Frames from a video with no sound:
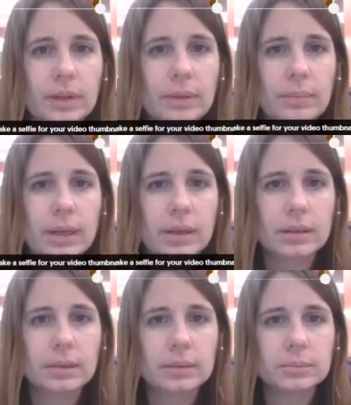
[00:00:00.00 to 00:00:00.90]
Make
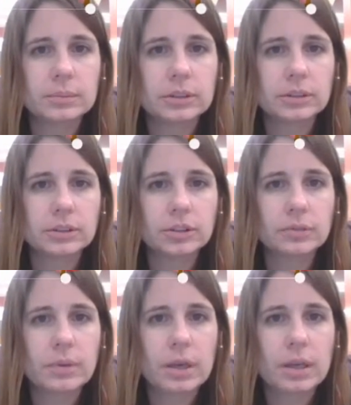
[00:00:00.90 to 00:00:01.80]
them a little
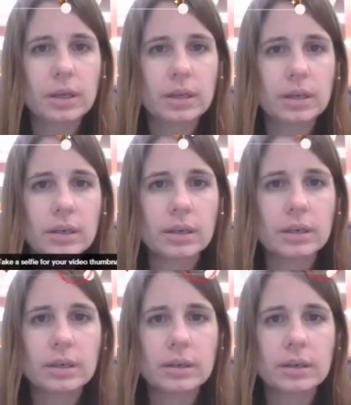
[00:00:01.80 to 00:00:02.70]

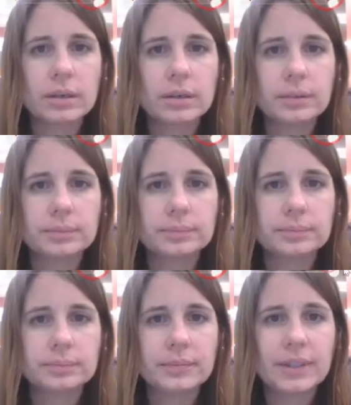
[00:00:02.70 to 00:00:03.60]
smaller.
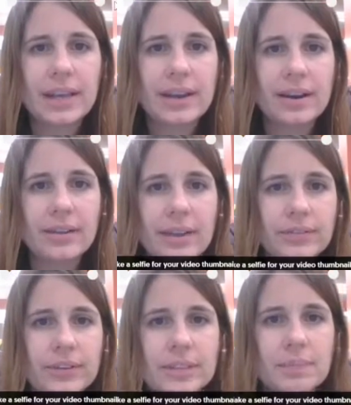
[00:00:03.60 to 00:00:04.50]
There, that
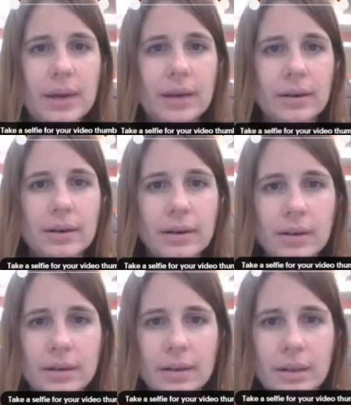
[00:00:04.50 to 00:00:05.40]
fits
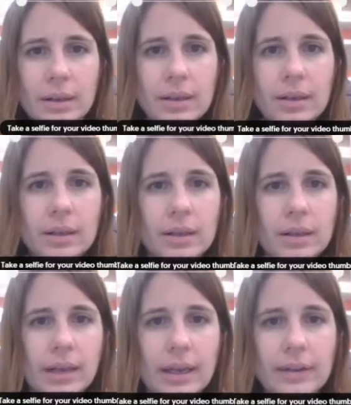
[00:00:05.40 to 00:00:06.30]
better.
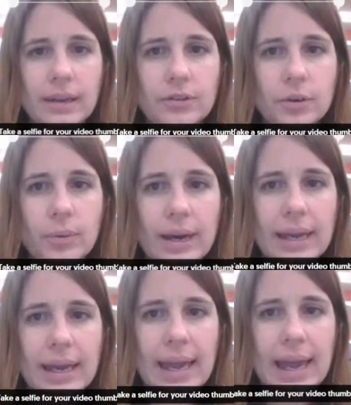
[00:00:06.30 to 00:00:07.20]
And then if you want
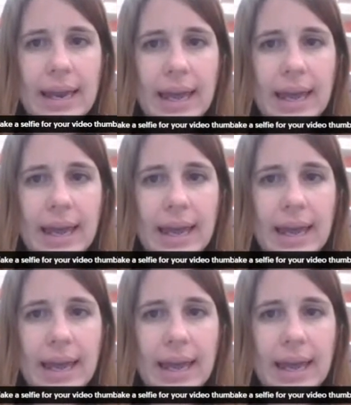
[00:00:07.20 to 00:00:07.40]
cat